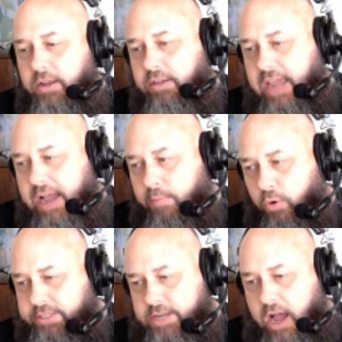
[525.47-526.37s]

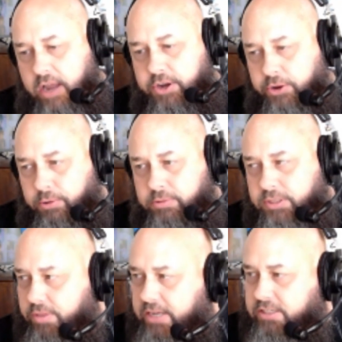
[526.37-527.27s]
Cowboys non-news
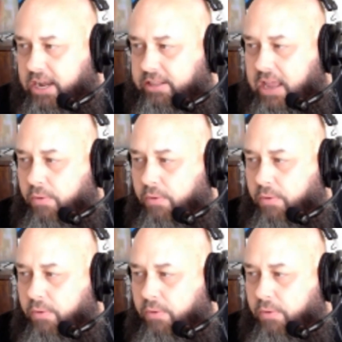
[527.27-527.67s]
and things like that.